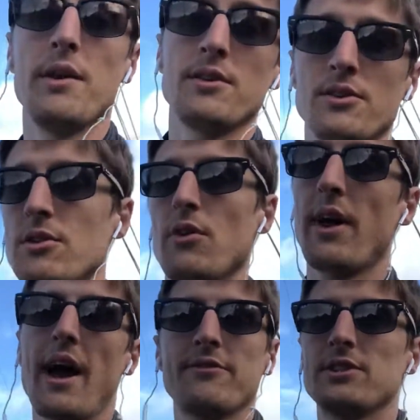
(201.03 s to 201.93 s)
you don't
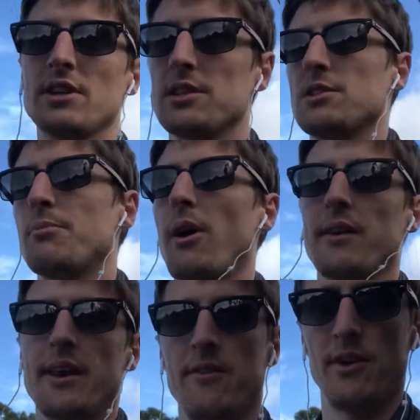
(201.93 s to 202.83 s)
have to touch the product
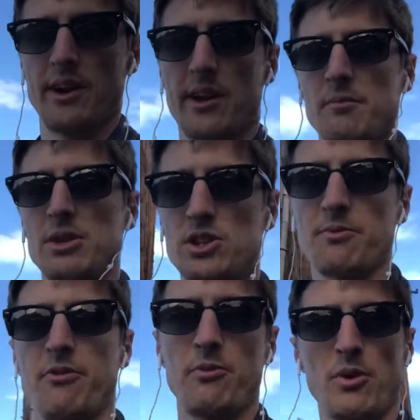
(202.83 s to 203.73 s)
ever. It can be shipped
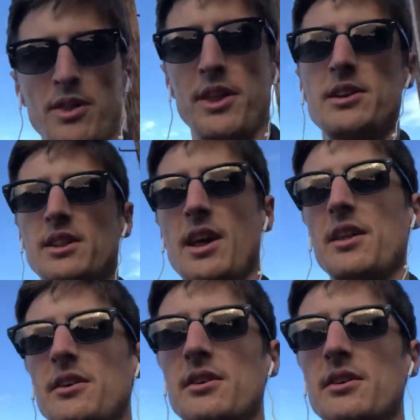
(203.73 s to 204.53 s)
from one thing to the other.